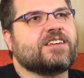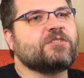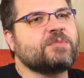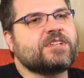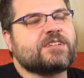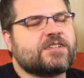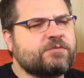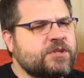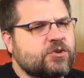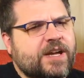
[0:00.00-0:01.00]
Giving me
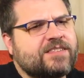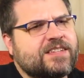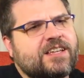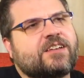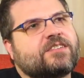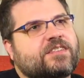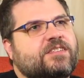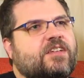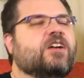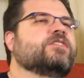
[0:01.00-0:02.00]
your STLs
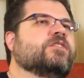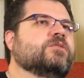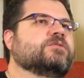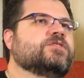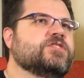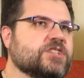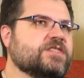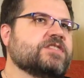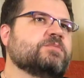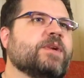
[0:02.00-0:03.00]
is also
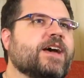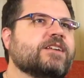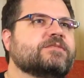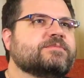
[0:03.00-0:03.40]
just as bad.